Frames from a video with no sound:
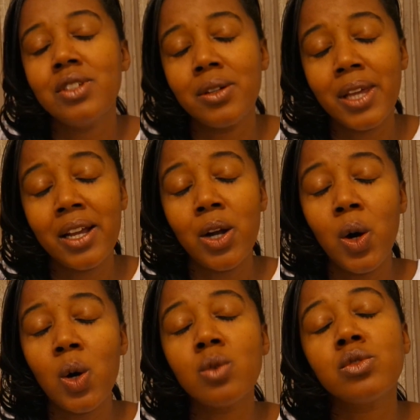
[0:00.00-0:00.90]
you know, they
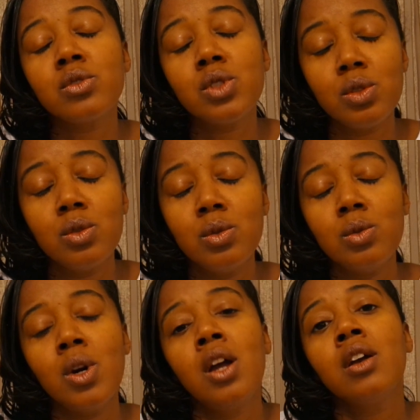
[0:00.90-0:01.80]
go
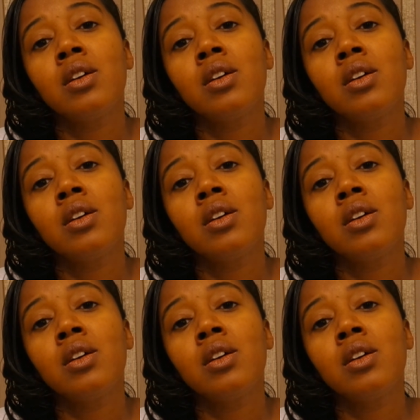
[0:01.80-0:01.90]
to